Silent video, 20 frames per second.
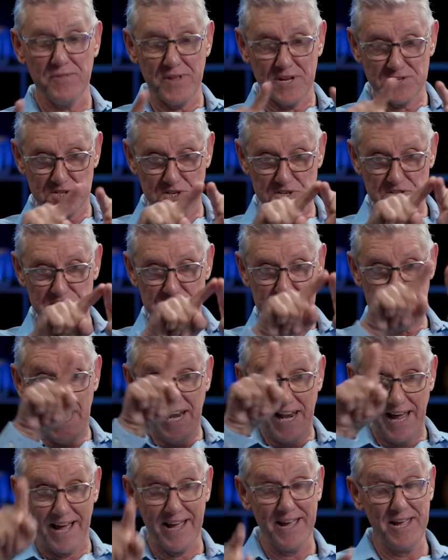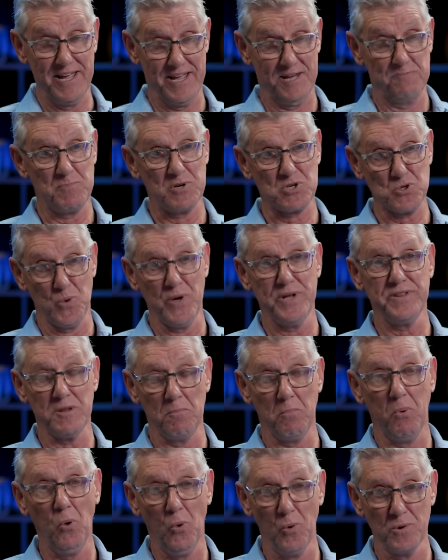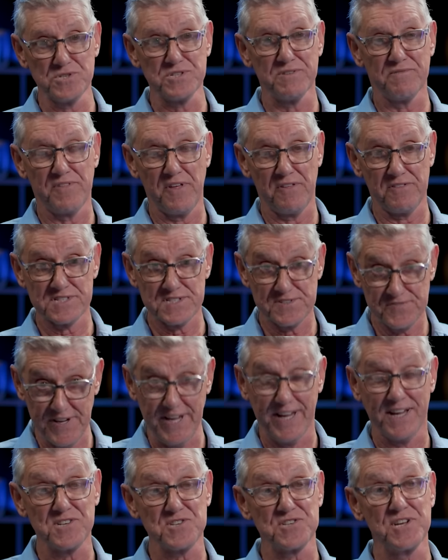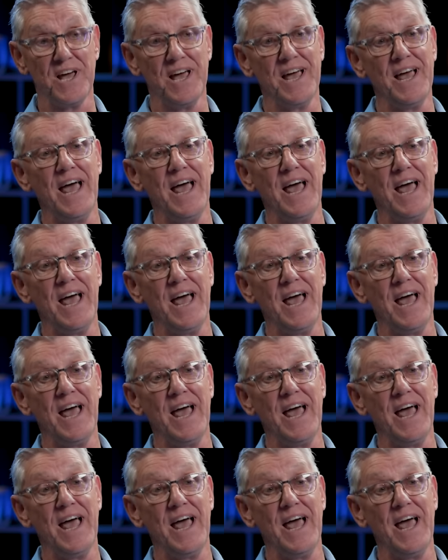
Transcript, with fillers: There's a stela between the paws of the Sphinx,